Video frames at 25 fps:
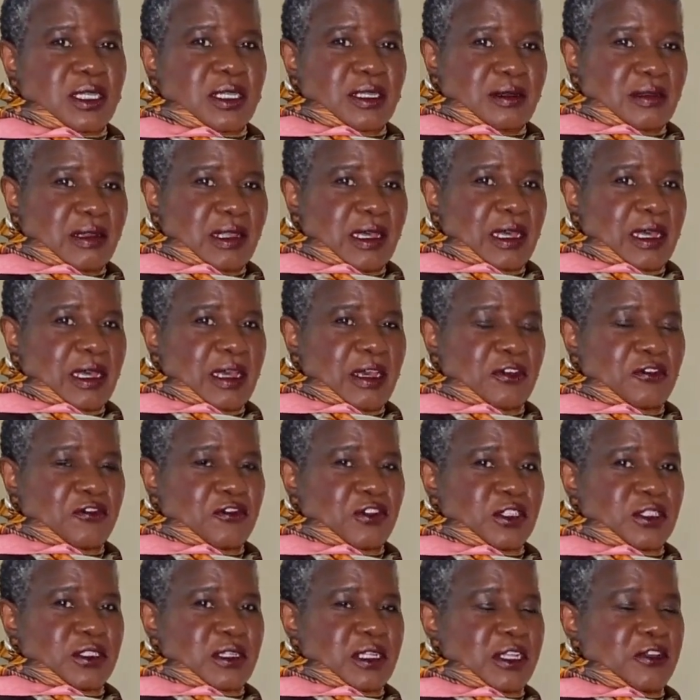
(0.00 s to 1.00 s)
the
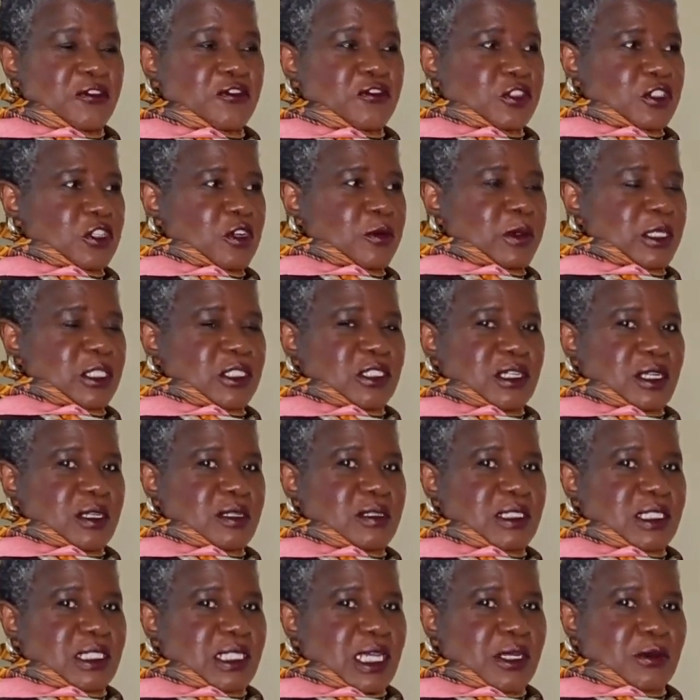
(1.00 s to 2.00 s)
fundamental
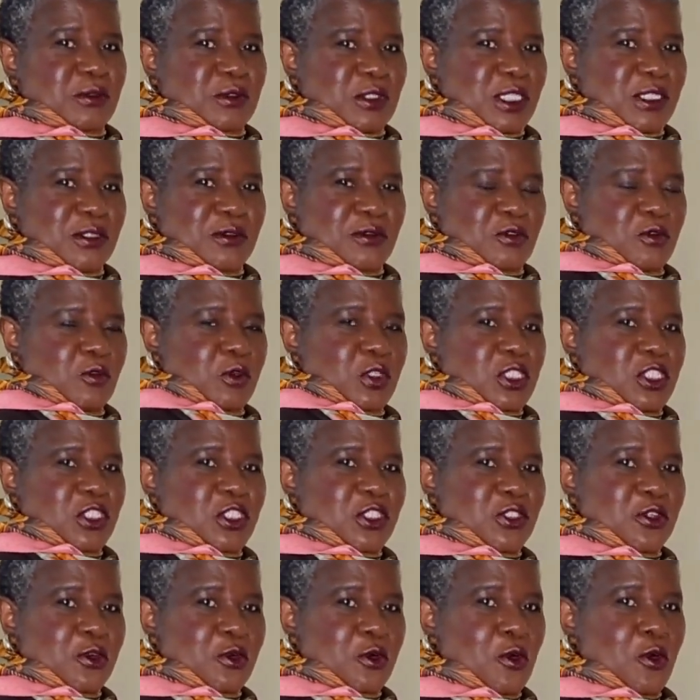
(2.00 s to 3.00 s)
sound? What is
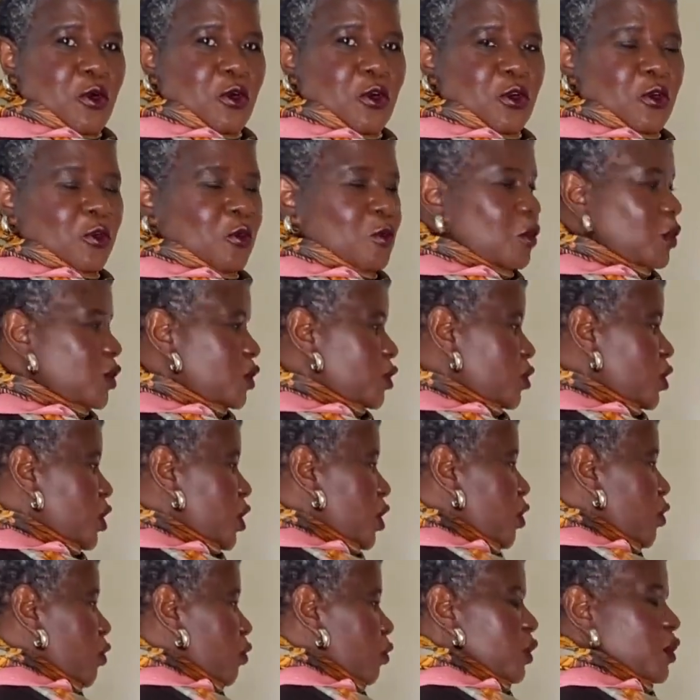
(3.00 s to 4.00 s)
your goal? What
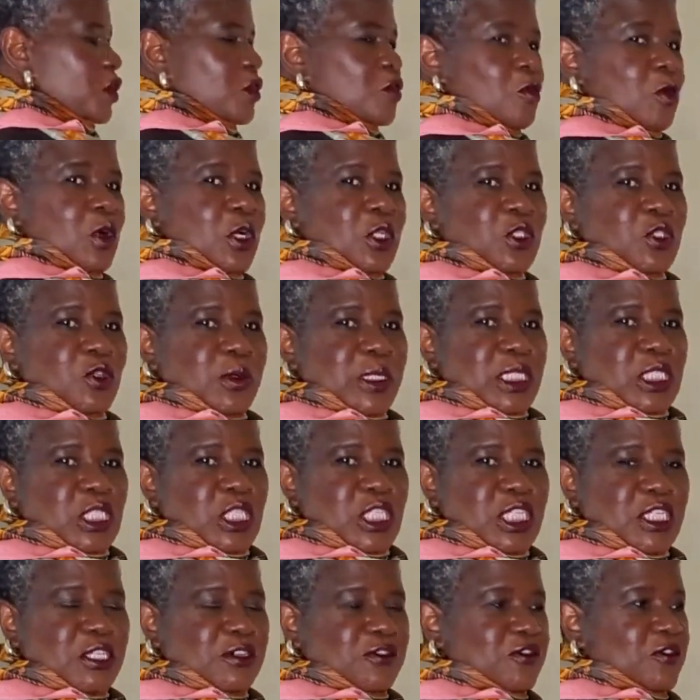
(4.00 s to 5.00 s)
do you want to
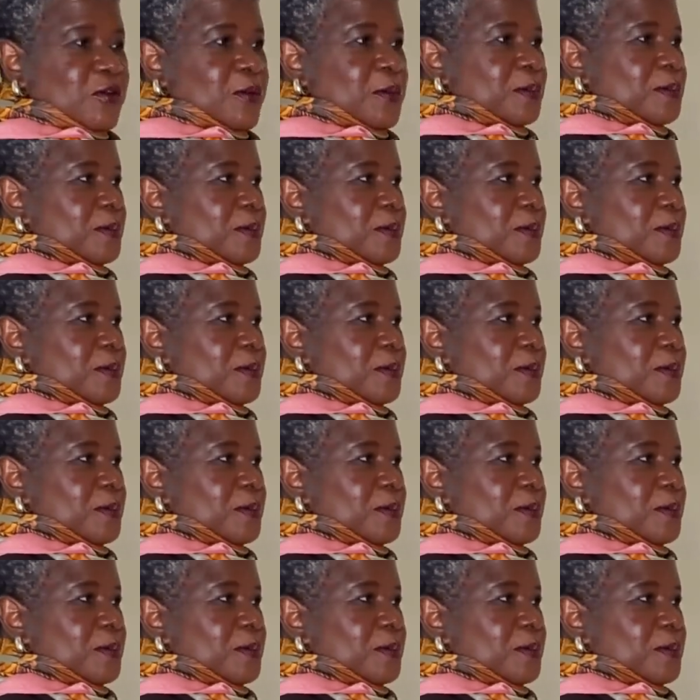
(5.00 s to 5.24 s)
achieve?